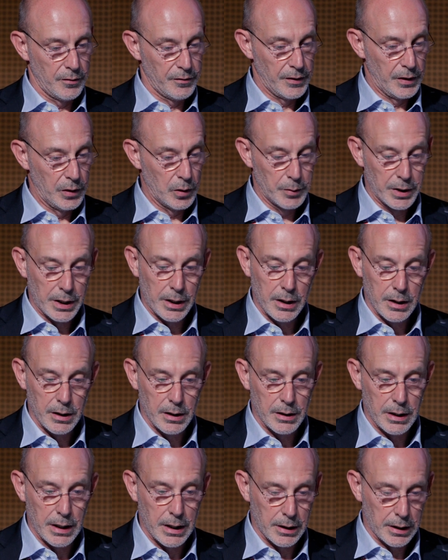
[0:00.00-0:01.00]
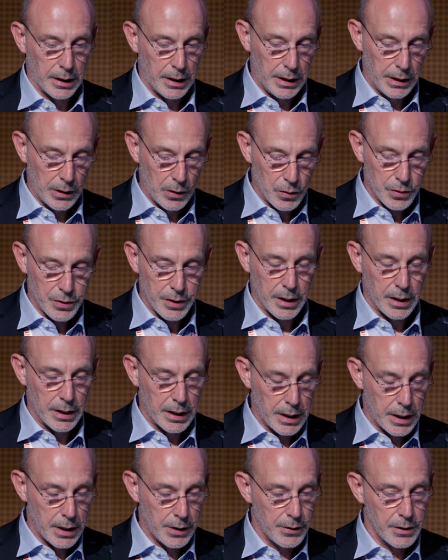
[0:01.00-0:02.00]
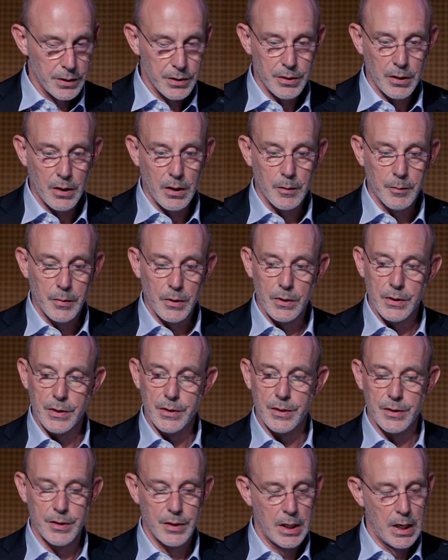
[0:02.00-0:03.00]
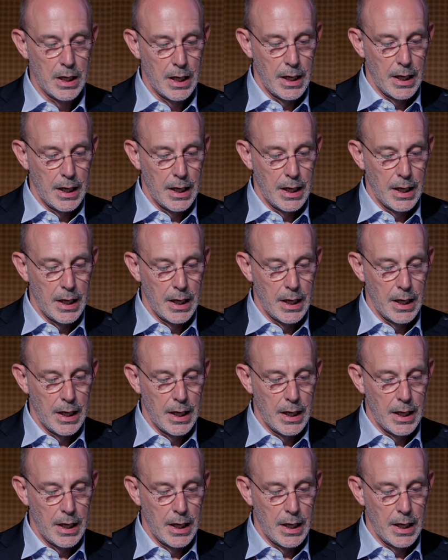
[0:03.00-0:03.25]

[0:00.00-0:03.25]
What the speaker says: phenomena, like halos and glare and starbursts?